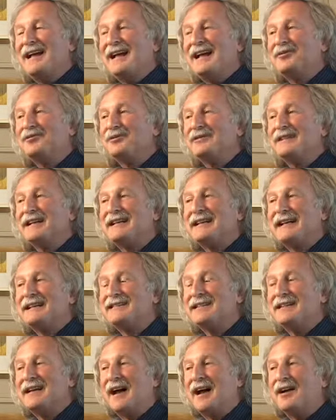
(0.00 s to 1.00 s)
interesting,
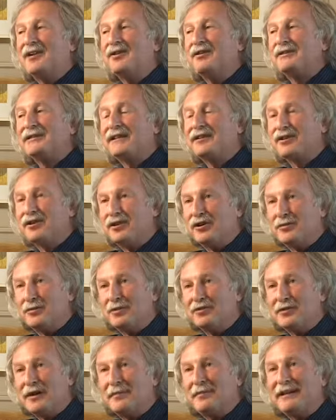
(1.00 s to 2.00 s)
they using the
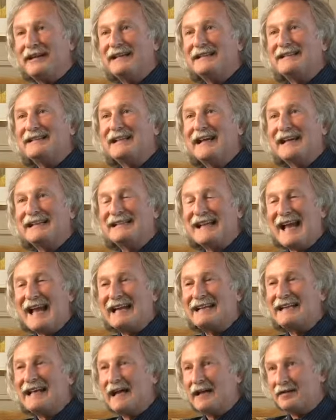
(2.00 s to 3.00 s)
herbal remedies as
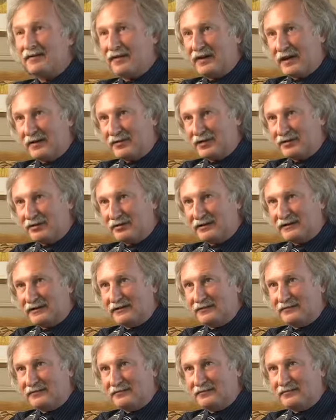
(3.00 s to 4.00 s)

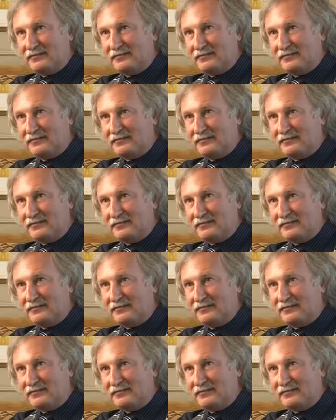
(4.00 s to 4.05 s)
anti-inflammatories.